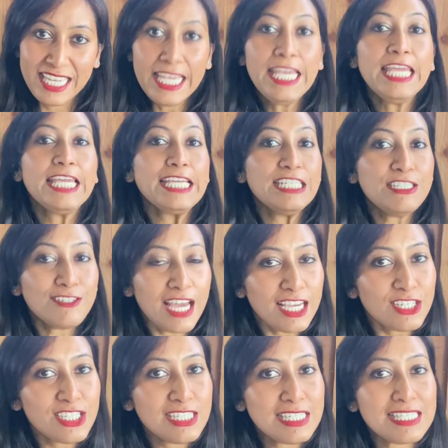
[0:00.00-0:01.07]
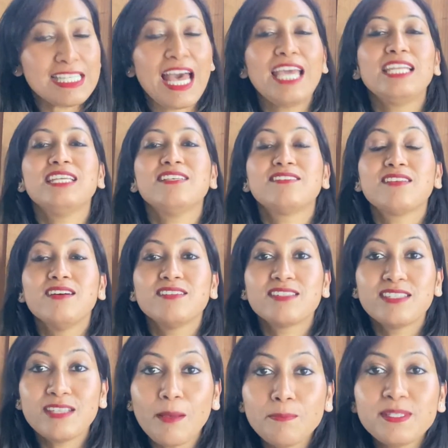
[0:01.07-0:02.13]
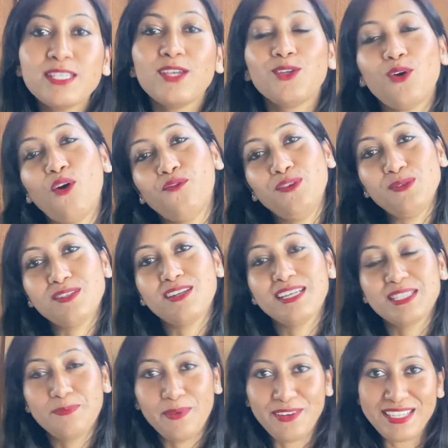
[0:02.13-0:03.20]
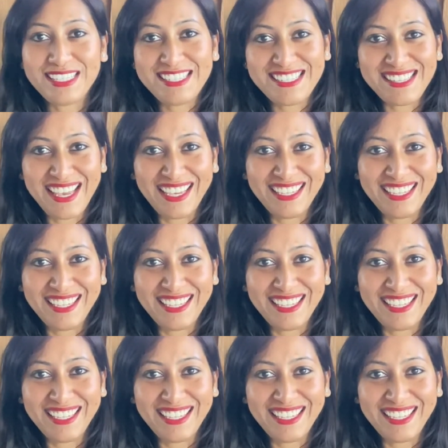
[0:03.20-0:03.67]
Interaction design is a subset of user experience design.